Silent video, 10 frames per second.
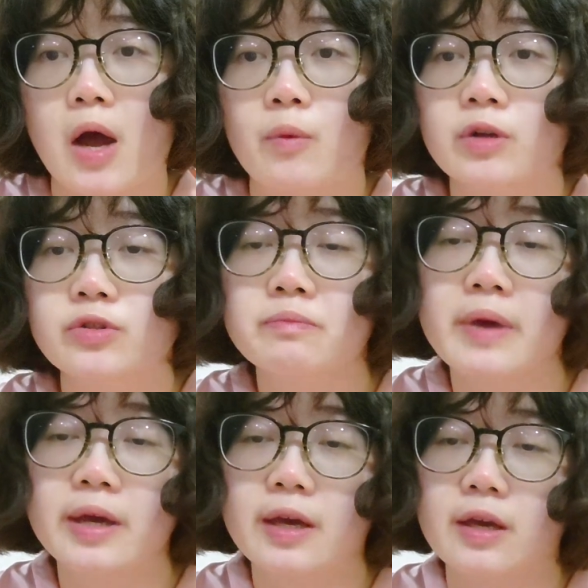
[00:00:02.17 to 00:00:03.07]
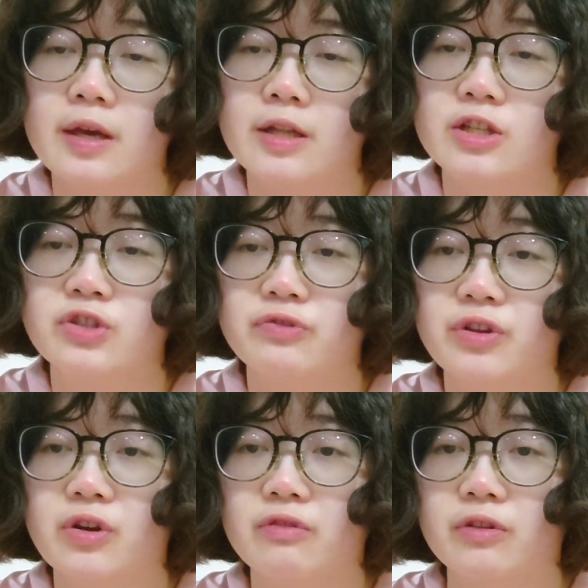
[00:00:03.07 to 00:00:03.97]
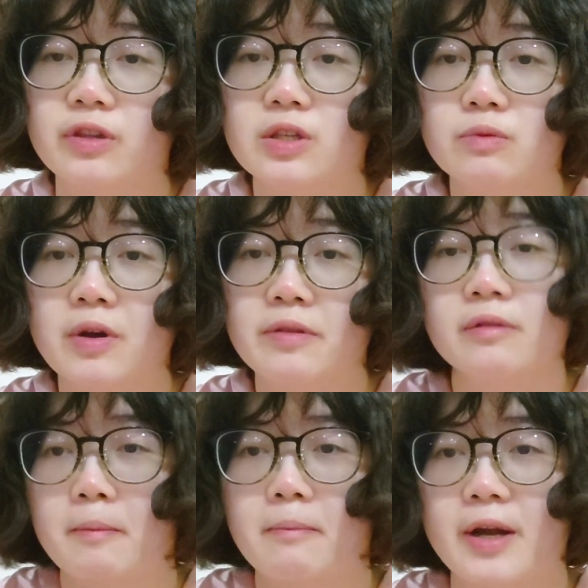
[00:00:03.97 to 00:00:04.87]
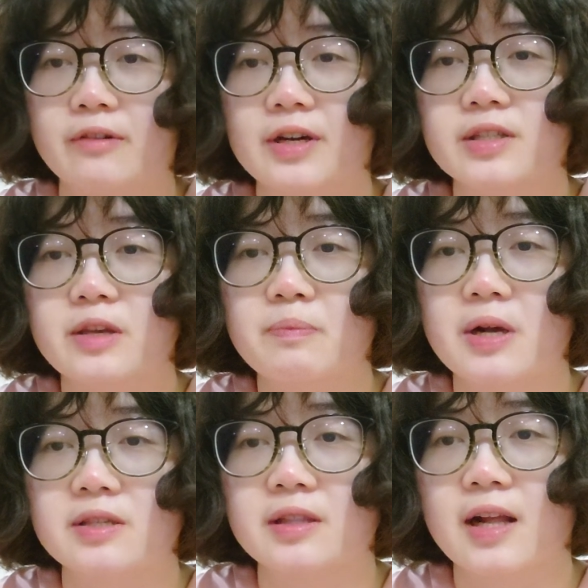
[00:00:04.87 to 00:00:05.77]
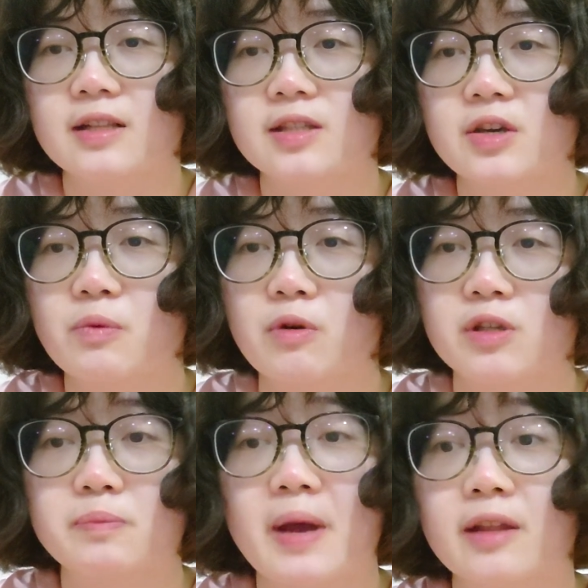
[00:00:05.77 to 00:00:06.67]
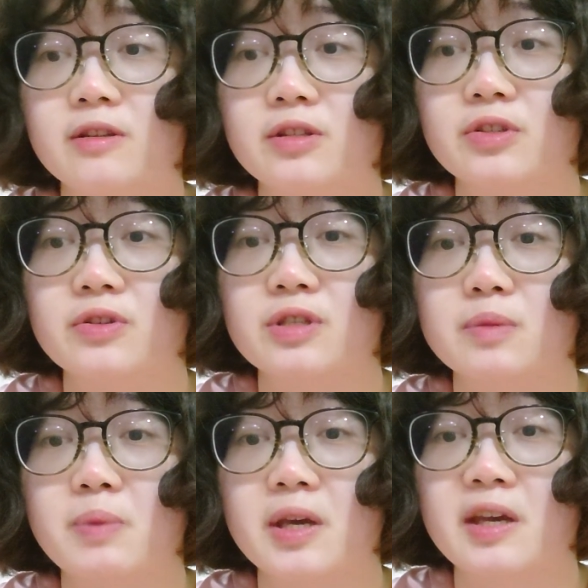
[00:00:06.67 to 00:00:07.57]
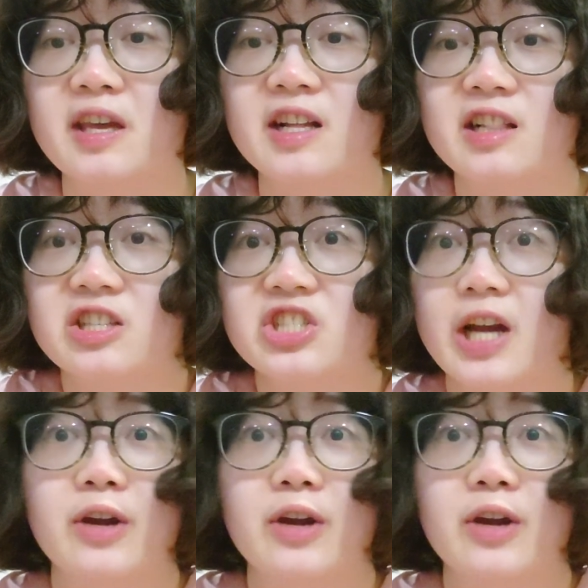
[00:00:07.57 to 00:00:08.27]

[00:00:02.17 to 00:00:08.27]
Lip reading: I want to make an English video for this one. My crazy personality works better doing speaking English.